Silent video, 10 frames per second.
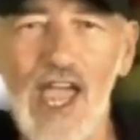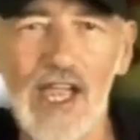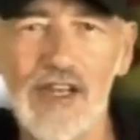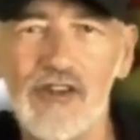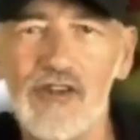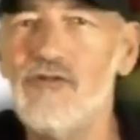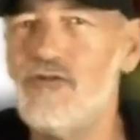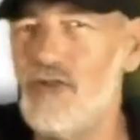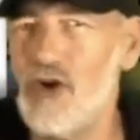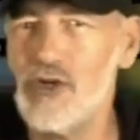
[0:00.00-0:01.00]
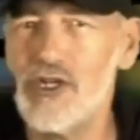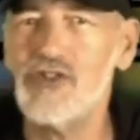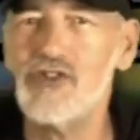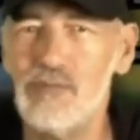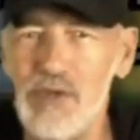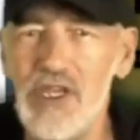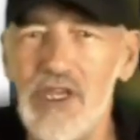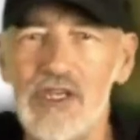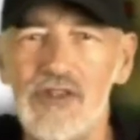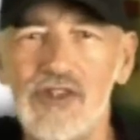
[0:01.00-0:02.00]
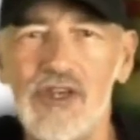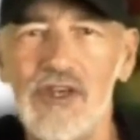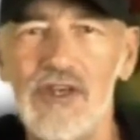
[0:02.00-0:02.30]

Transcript: active, focused beings